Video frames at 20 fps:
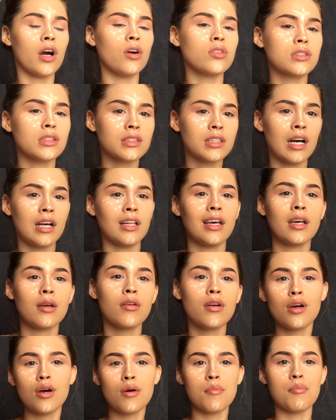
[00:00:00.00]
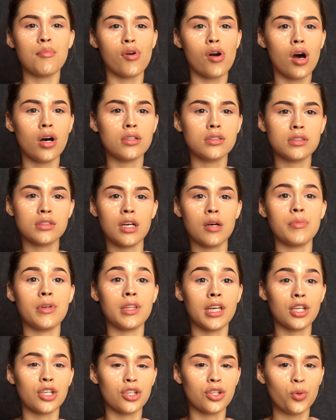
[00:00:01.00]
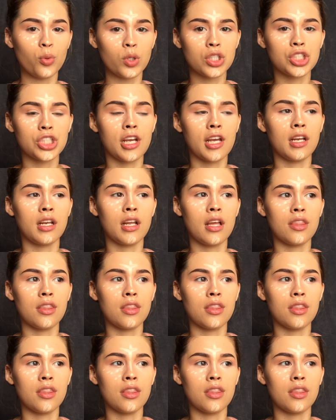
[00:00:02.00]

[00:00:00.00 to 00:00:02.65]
else is kind of like bronzed up in like your shade